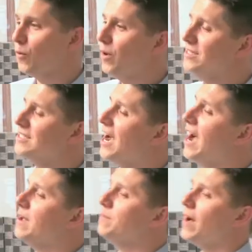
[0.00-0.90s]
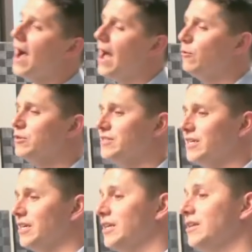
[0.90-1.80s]
One time I was
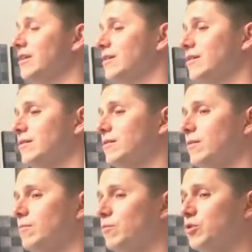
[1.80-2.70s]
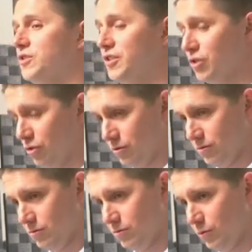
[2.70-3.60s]
in Brazil,
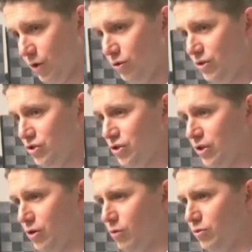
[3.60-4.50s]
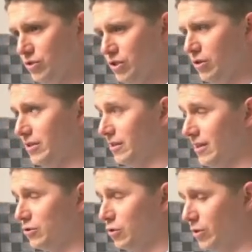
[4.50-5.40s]
Rio de Janeiro, Brazil, I think
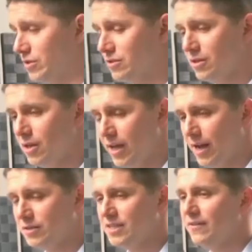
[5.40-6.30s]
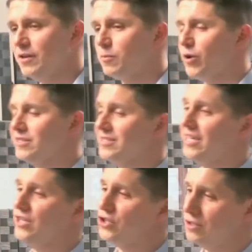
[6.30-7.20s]
that's where it was. And I was giving a
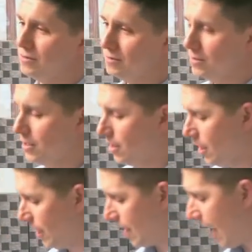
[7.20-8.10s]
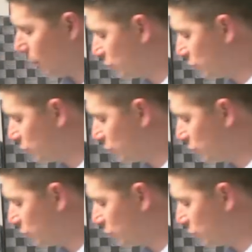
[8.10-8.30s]
presentation. And I